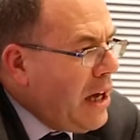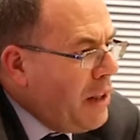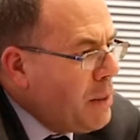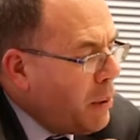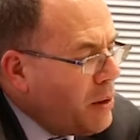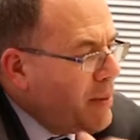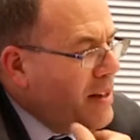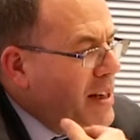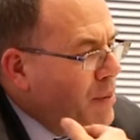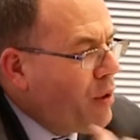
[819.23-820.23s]
And the point
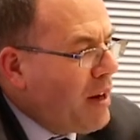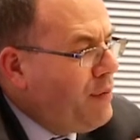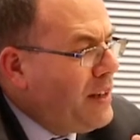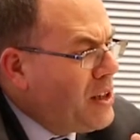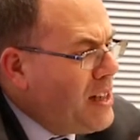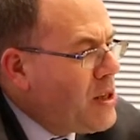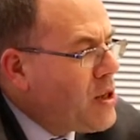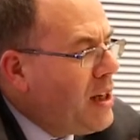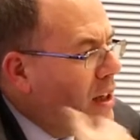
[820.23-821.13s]
about demographics is